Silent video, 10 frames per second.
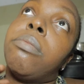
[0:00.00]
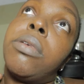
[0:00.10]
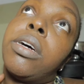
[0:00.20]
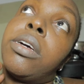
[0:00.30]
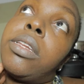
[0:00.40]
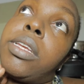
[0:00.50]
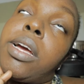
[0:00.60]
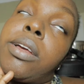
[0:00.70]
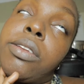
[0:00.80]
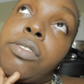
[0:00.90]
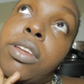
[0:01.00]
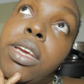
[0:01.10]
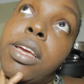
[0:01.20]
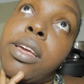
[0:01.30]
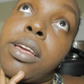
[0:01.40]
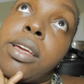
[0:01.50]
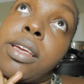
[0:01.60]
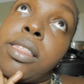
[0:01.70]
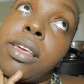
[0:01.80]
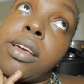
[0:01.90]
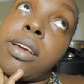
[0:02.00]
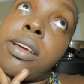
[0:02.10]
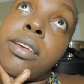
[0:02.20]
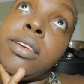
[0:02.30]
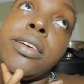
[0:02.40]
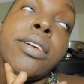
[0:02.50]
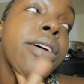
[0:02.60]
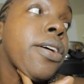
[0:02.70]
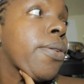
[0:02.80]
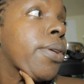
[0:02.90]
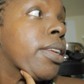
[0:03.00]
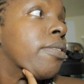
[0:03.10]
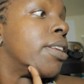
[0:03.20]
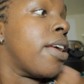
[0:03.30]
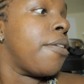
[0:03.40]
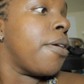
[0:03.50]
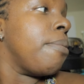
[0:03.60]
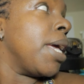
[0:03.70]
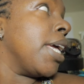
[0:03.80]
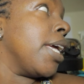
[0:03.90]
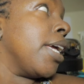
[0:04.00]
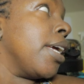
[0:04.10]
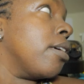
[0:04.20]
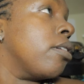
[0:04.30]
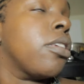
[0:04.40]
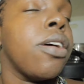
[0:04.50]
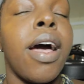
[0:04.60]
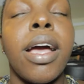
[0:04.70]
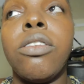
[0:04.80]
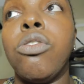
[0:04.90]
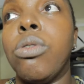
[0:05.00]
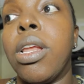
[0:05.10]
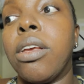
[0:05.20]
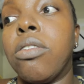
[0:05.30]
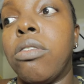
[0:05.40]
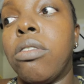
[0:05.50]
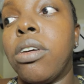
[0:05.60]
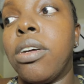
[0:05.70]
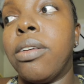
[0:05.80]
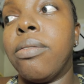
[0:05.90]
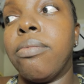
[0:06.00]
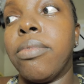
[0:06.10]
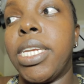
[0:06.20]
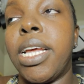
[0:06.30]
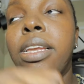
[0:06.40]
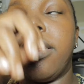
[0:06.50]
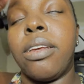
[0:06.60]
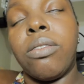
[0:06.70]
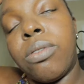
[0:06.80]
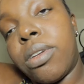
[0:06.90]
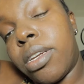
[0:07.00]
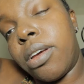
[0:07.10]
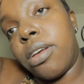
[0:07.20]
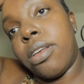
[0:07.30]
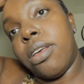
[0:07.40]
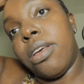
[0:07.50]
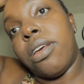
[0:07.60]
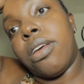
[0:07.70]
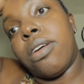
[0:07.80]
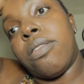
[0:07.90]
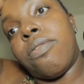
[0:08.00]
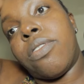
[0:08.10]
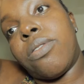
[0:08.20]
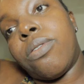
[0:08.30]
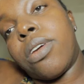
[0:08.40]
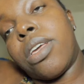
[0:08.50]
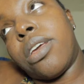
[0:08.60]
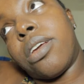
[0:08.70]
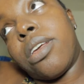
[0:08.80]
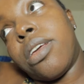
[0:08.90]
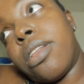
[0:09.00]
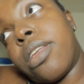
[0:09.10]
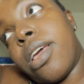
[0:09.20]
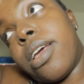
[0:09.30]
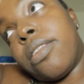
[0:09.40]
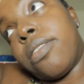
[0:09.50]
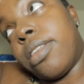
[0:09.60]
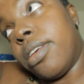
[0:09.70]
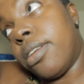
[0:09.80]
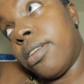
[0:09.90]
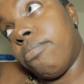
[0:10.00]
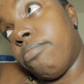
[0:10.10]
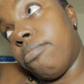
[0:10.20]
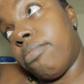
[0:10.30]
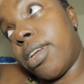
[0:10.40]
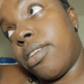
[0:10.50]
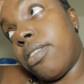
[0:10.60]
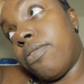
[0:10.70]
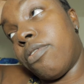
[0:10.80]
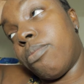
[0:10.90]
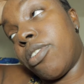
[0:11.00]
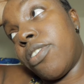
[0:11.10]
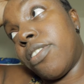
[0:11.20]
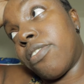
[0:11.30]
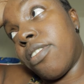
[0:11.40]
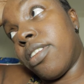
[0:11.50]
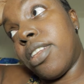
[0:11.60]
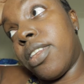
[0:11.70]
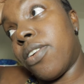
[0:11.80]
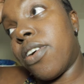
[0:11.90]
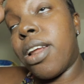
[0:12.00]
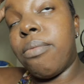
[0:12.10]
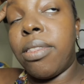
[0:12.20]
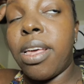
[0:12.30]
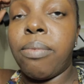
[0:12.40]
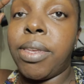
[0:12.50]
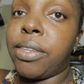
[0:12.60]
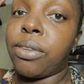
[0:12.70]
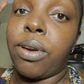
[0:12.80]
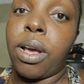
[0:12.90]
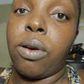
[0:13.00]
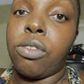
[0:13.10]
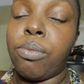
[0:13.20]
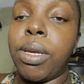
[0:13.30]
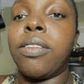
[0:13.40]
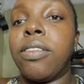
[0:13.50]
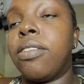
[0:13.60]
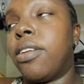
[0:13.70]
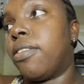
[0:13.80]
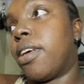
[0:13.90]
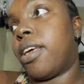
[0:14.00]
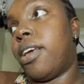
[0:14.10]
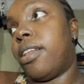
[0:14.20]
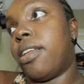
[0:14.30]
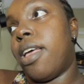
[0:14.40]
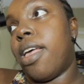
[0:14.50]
but yeah today i think we live in Nairobi so I had to like stock 10 liters water for cooking in case but if tomorrow it's not gonna be there I'm just gonna go to my sister's again